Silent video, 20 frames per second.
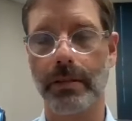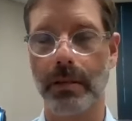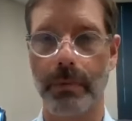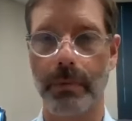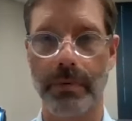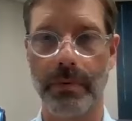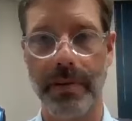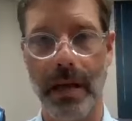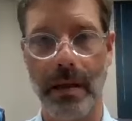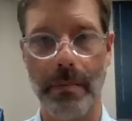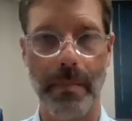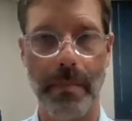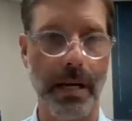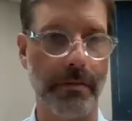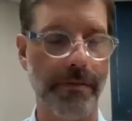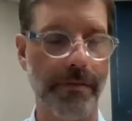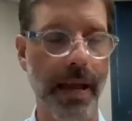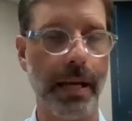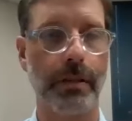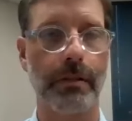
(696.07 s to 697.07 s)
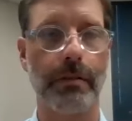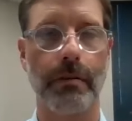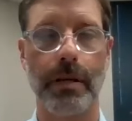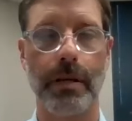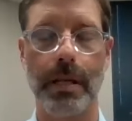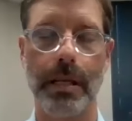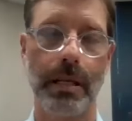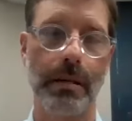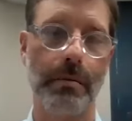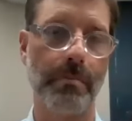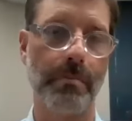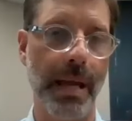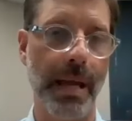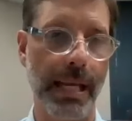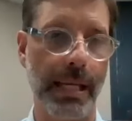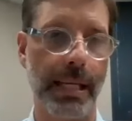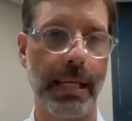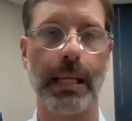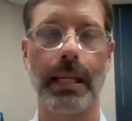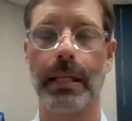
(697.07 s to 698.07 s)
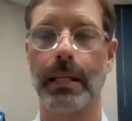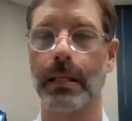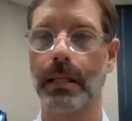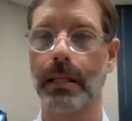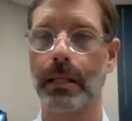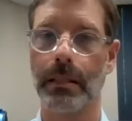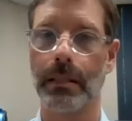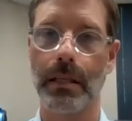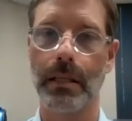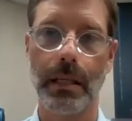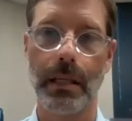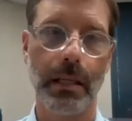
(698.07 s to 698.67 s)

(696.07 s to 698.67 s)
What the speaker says: So we've got manufacturing and banking, and